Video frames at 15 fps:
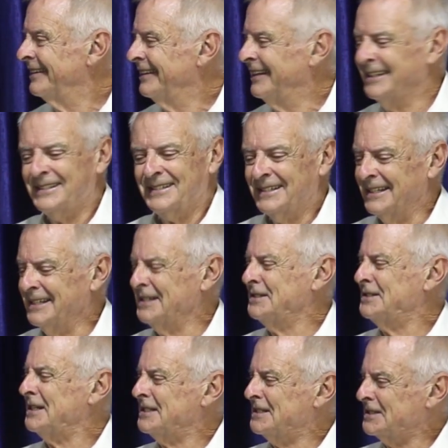It is
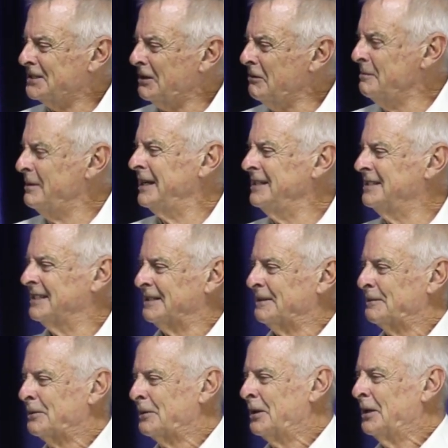just so amazing.
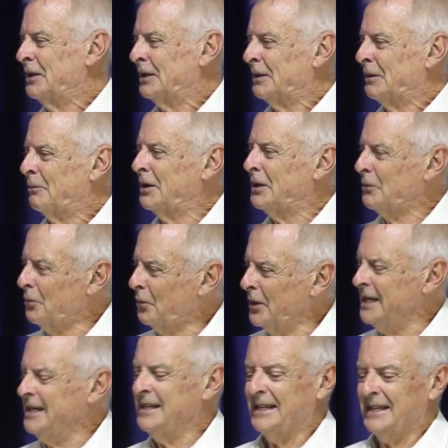We
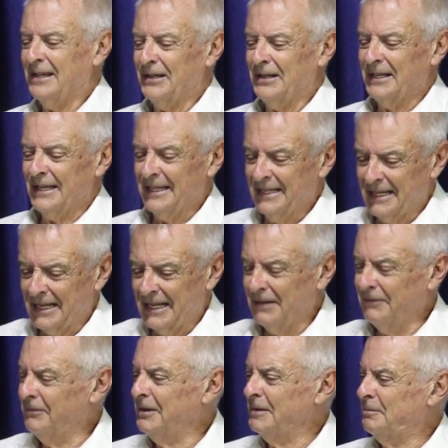win in
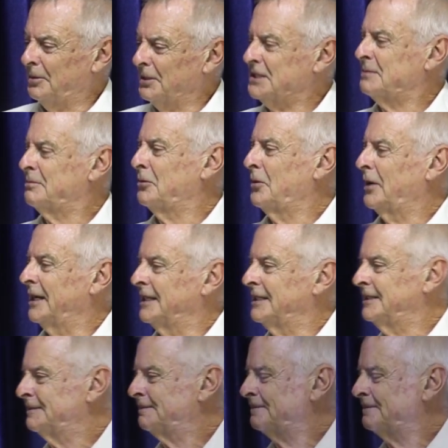every possible way.